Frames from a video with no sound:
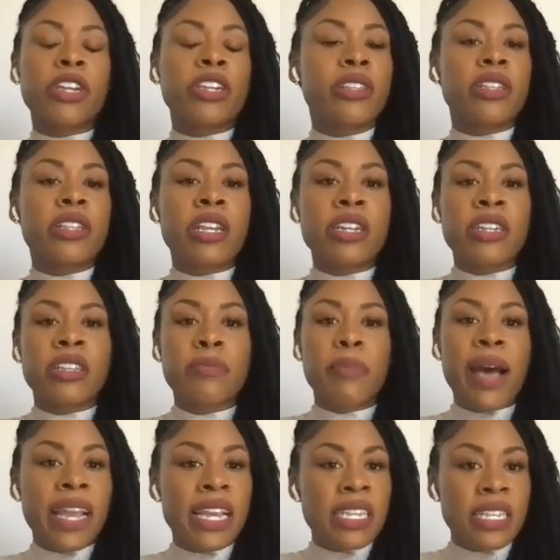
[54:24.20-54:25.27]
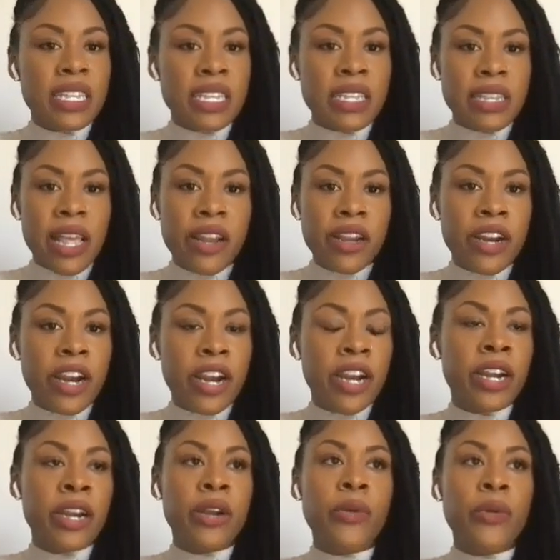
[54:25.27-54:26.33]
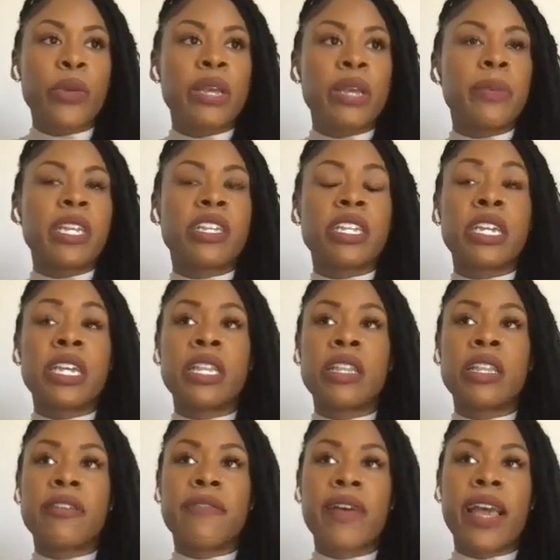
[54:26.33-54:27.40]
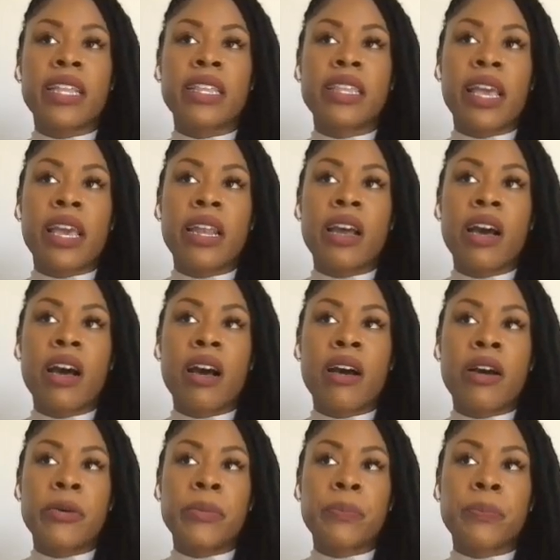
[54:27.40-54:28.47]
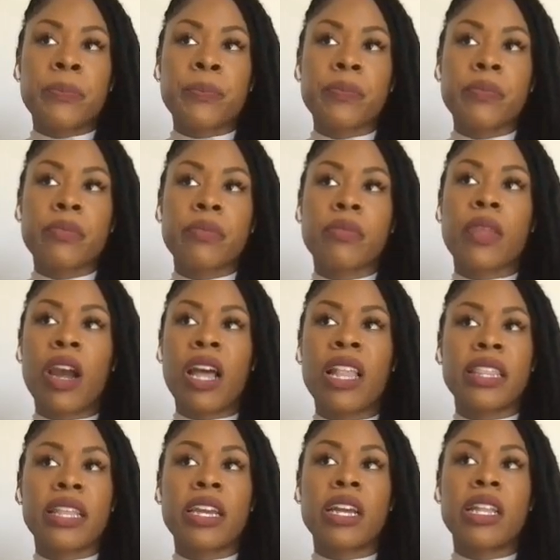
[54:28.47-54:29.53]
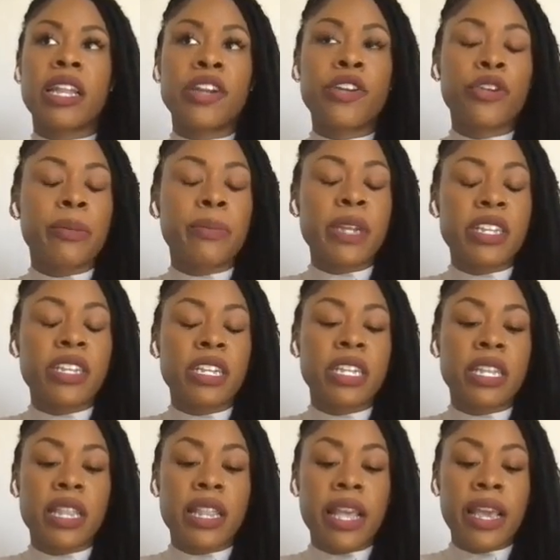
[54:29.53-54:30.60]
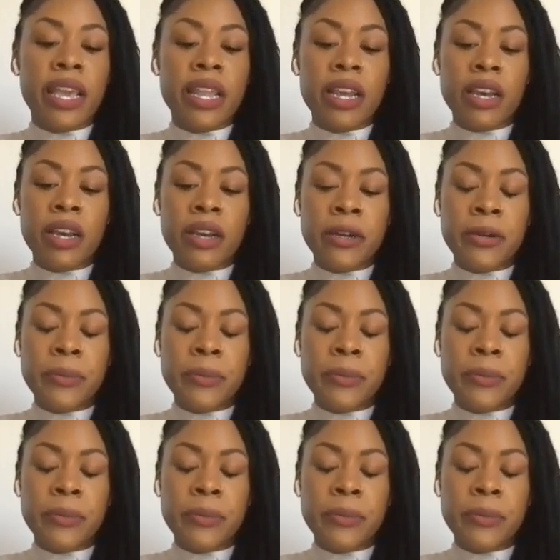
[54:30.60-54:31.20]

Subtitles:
there's biases that occur. We mentioned the fact that I think a landlord mentioned that